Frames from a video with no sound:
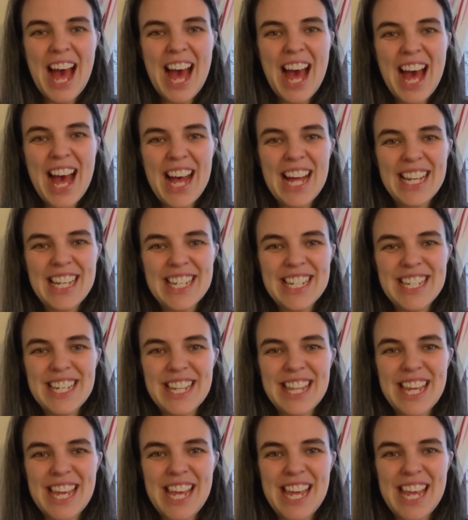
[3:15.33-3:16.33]
and
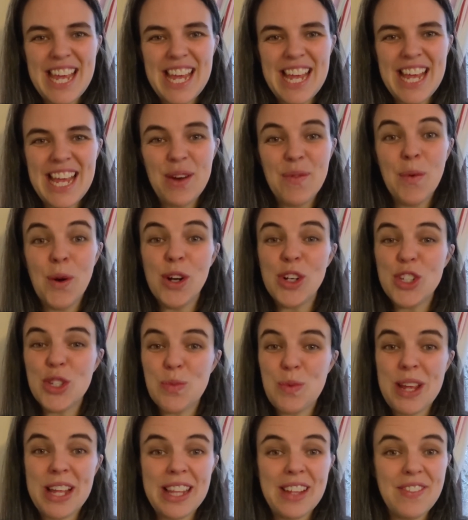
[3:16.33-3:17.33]
they watch
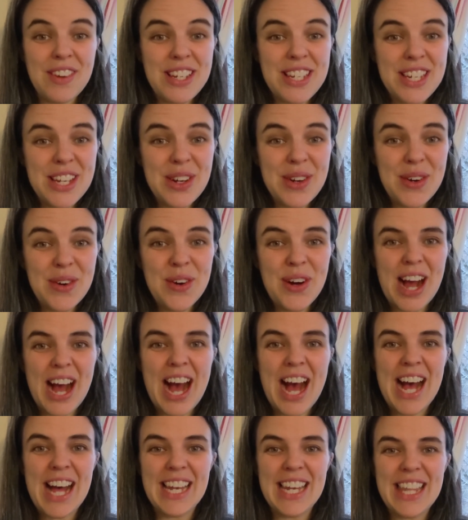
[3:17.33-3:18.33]
the weekly video
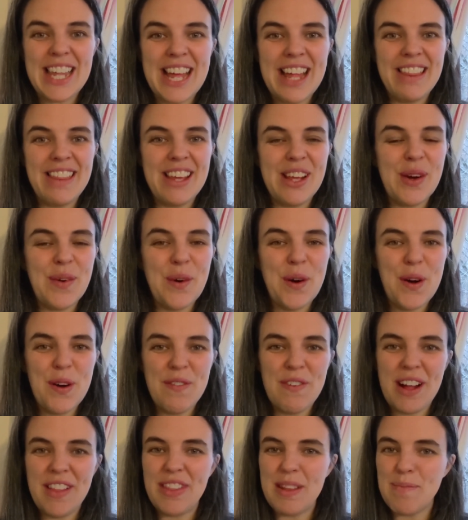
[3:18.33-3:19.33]
and then they go
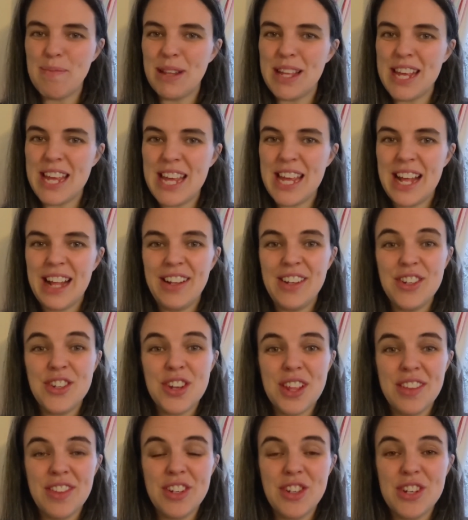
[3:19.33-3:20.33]
off and they play in,
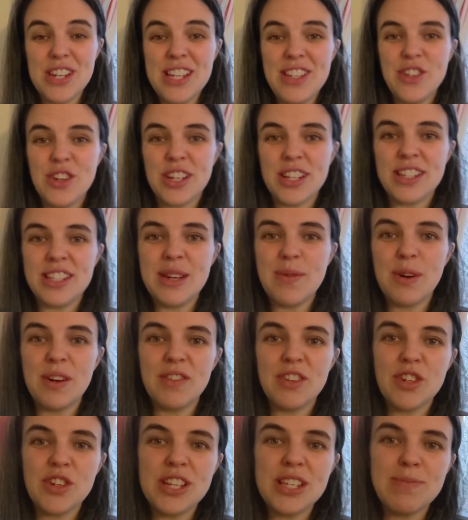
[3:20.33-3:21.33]
in the trees. You can see one
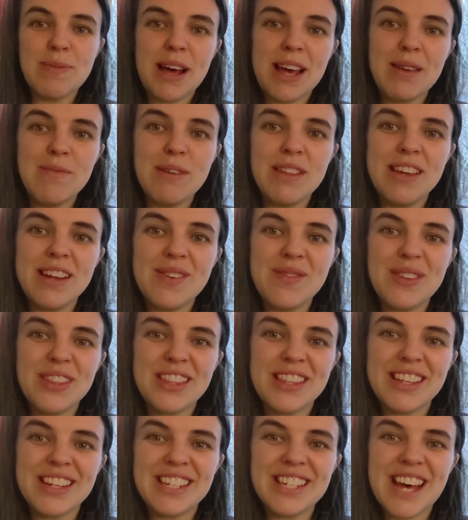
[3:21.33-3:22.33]
of the trees behind me there with
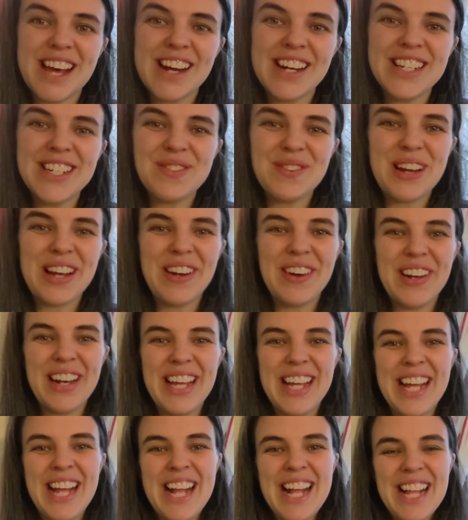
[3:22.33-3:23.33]
the tire swing on
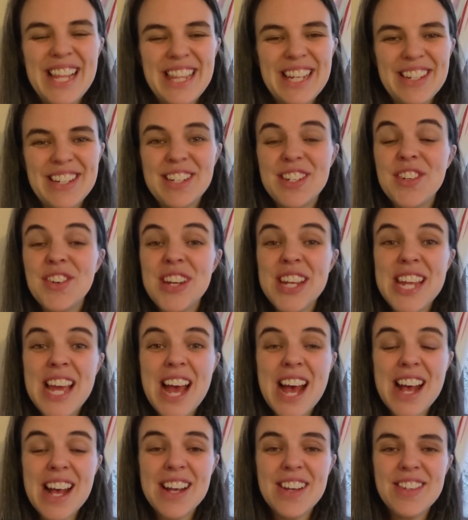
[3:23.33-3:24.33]
it. There's a tree
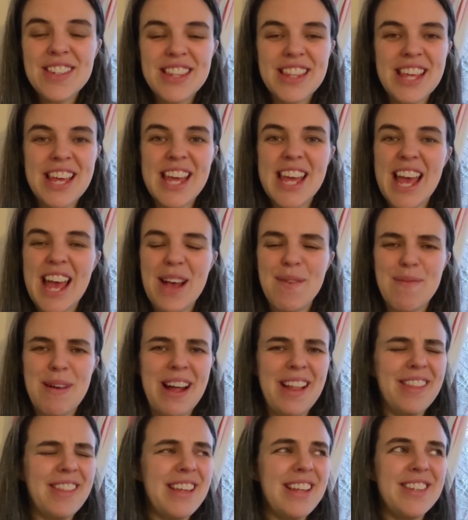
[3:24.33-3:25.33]
house. They um,
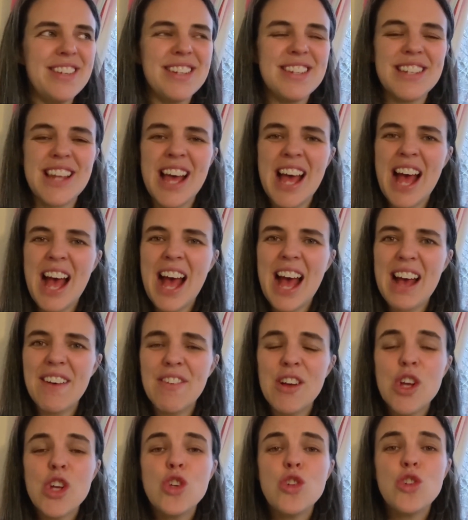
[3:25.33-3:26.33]
and they just
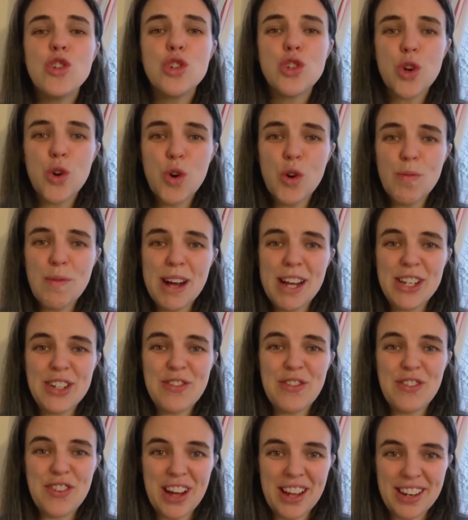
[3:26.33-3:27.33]
have so much
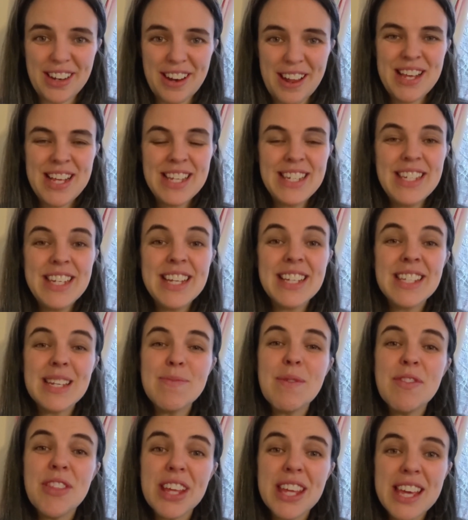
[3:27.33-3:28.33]
fun seeing
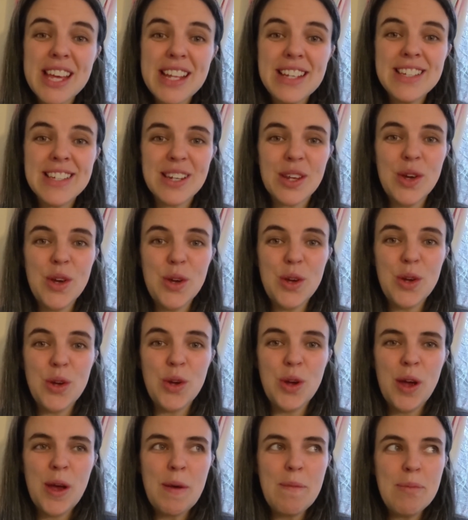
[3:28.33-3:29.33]
some of the kids
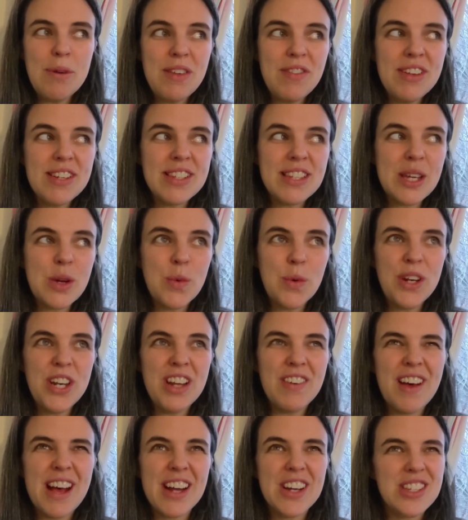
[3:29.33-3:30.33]
who previously wouldn't
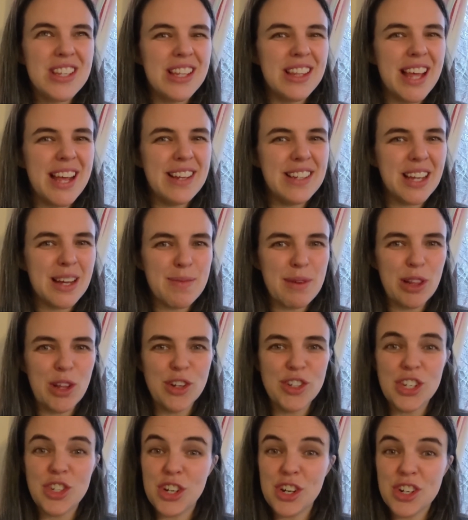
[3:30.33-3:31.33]
have actually liked coming
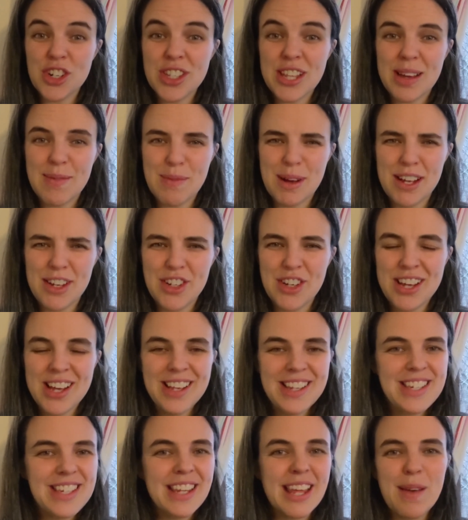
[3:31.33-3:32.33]
along to church that much
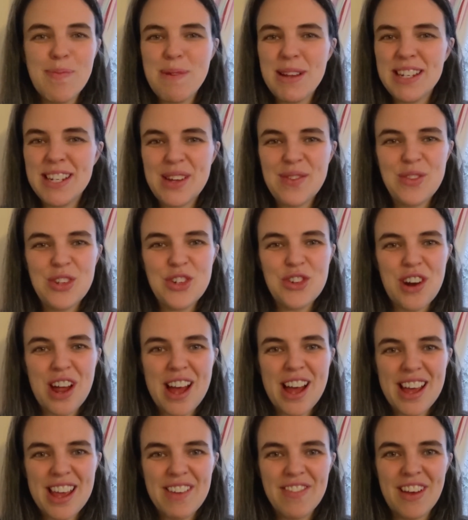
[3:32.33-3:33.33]
skipping down the
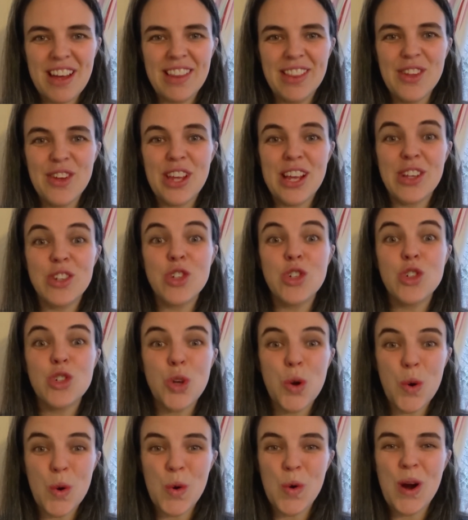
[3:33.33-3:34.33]
drive and looking
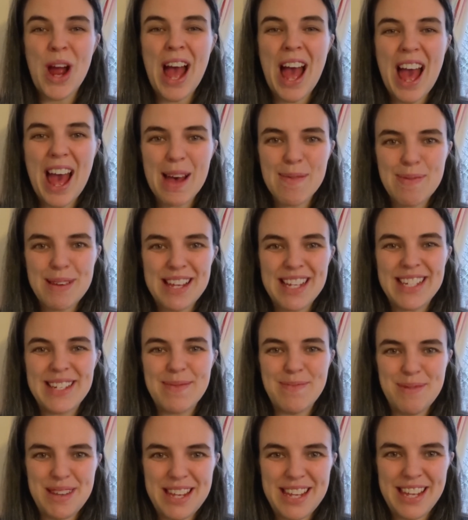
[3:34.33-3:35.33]
so happy
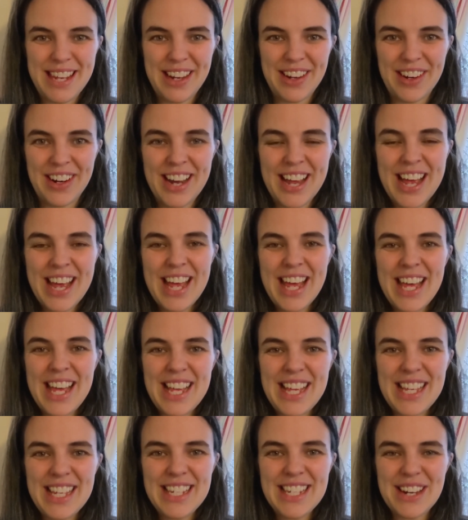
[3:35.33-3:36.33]
to be here
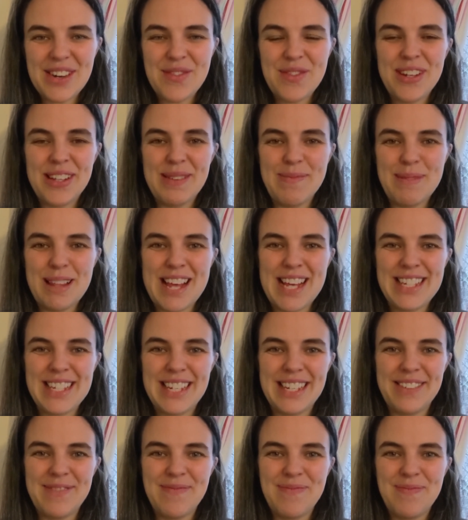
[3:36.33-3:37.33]
is a real
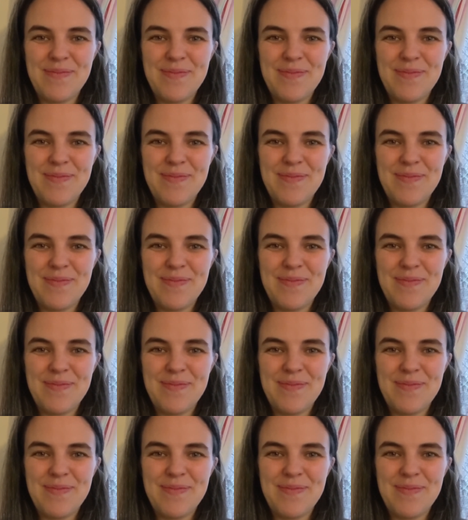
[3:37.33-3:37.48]
blessing.